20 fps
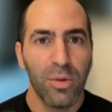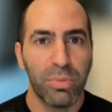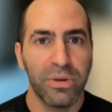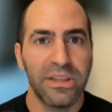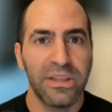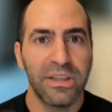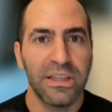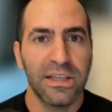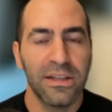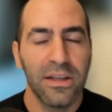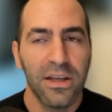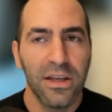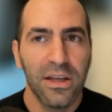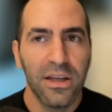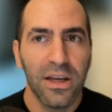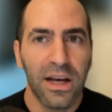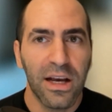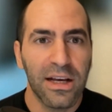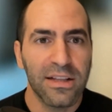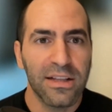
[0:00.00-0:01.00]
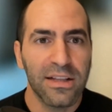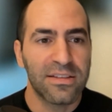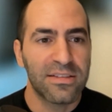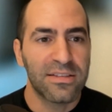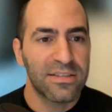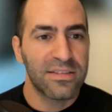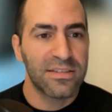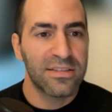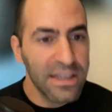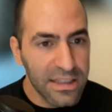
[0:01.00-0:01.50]
But then the
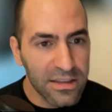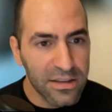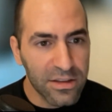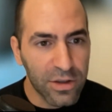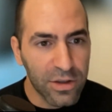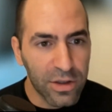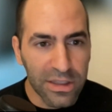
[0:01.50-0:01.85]
second